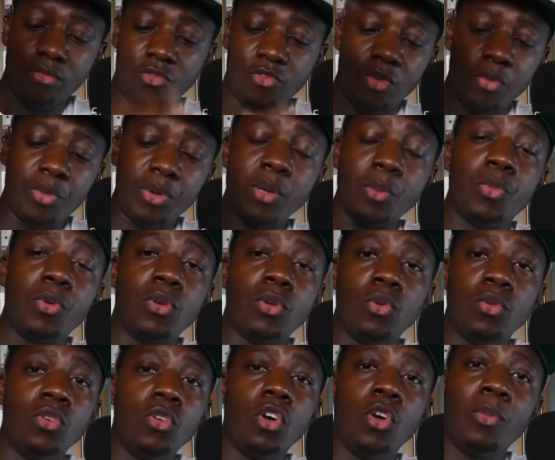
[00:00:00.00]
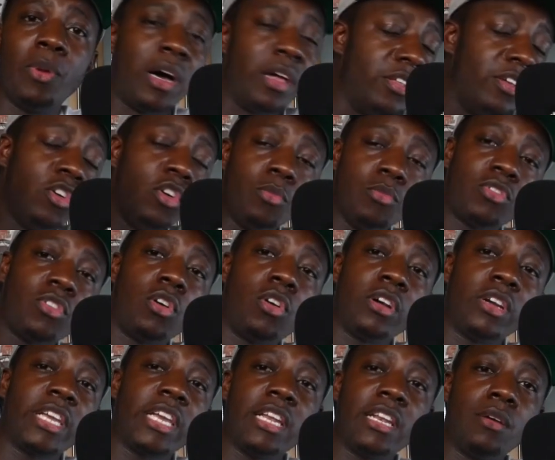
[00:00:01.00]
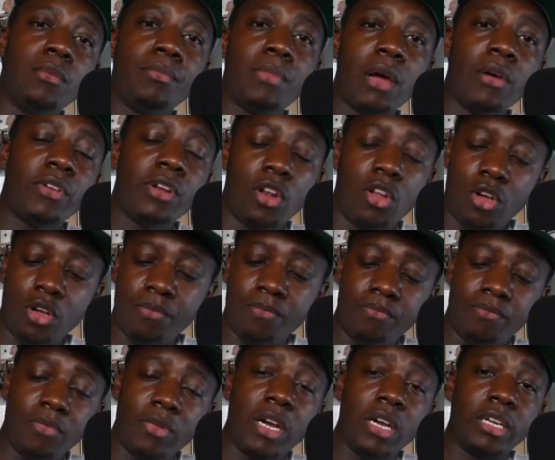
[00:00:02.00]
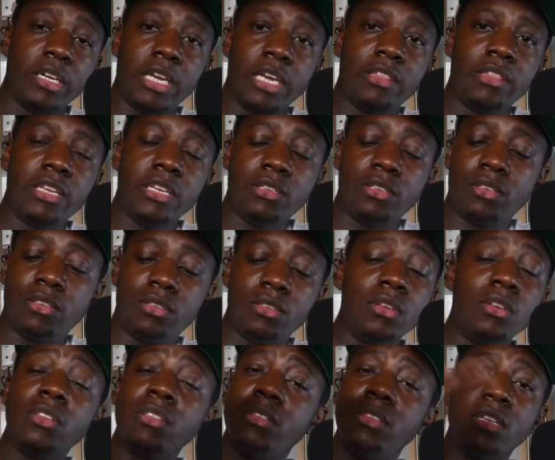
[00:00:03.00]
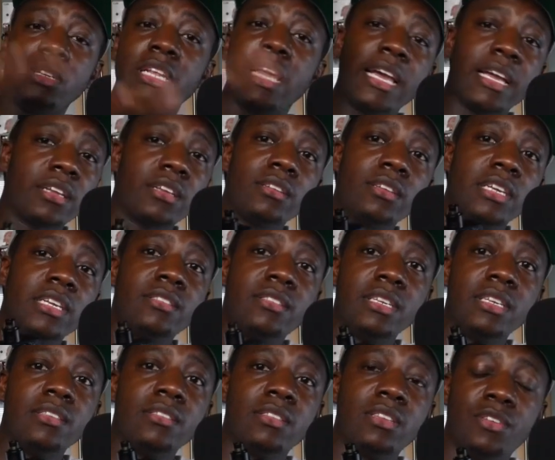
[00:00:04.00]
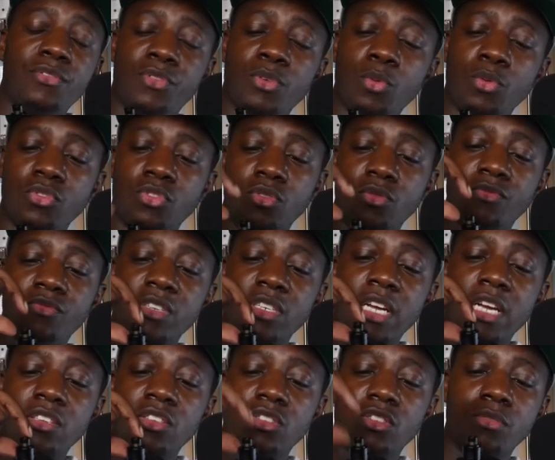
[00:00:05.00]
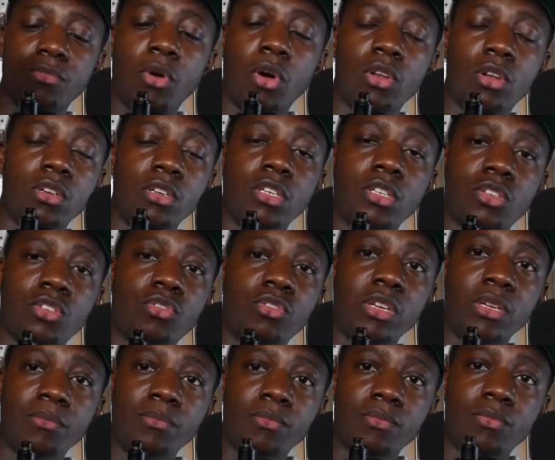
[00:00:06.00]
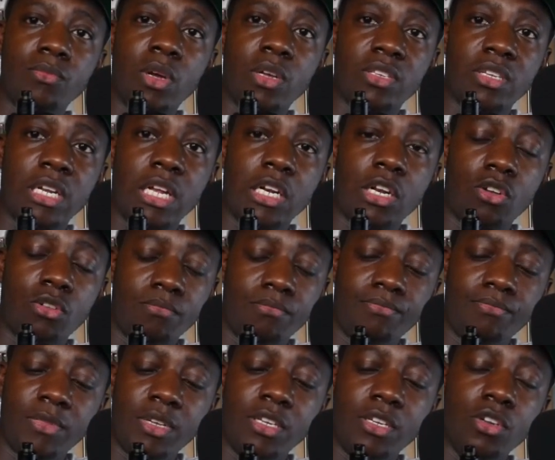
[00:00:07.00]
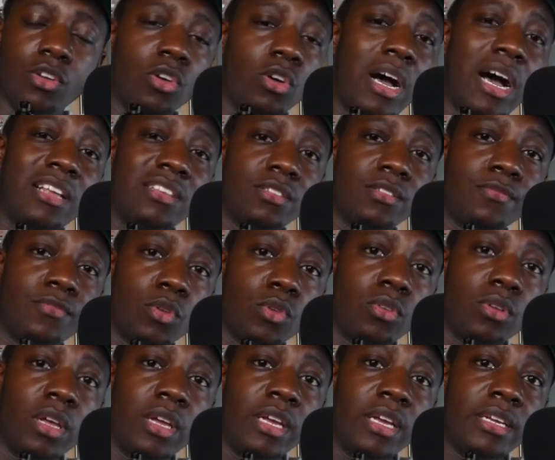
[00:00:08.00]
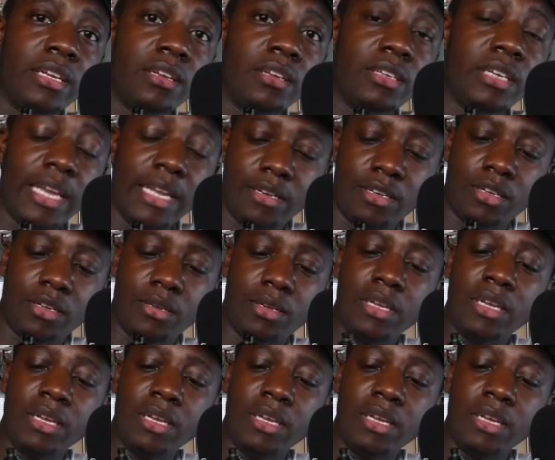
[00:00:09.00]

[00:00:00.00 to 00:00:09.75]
for people who know about the Ohm's law again and battery law, and get this, the deck is easy. If you want something nice and small and discreet as an add-on, and you go as a full kit.